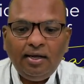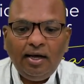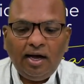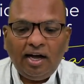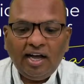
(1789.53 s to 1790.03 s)

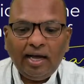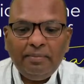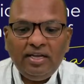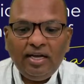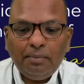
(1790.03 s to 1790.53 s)
coming
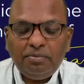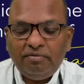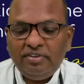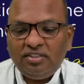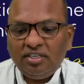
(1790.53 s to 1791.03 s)
up with
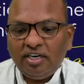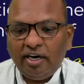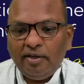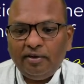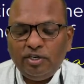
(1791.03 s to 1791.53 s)

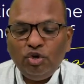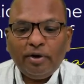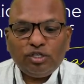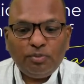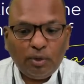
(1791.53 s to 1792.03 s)
numerous
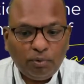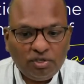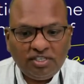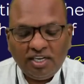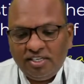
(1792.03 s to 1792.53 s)

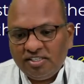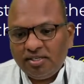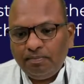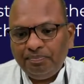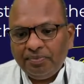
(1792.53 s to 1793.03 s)
proposals
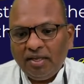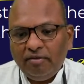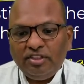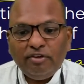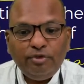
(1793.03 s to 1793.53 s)
with a
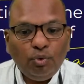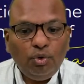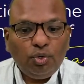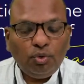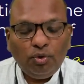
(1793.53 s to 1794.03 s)
view
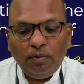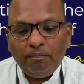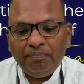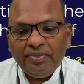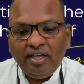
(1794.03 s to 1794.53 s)
to
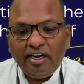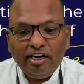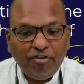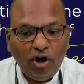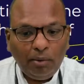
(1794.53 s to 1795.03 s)

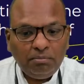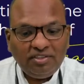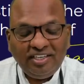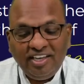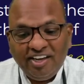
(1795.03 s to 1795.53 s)
reform the
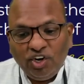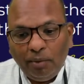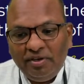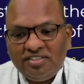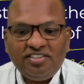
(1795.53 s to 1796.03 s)
economic
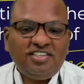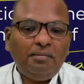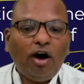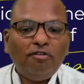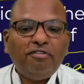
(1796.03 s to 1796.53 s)
system
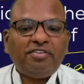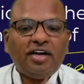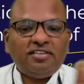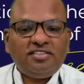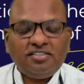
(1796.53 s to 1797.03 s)
of
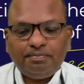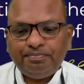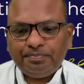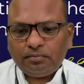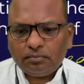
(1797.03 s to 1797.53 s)
France.
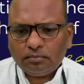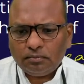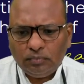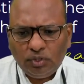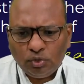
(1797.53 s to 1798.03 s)

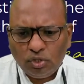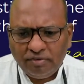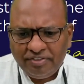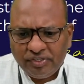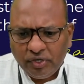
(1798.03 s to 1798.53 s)
So the
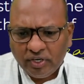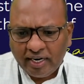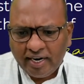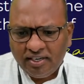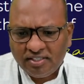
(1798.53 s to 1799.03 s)

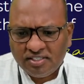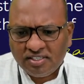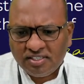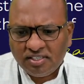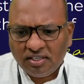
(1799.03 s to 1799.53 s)
physiocrats
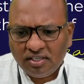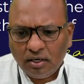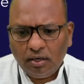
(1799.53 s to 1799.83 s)
began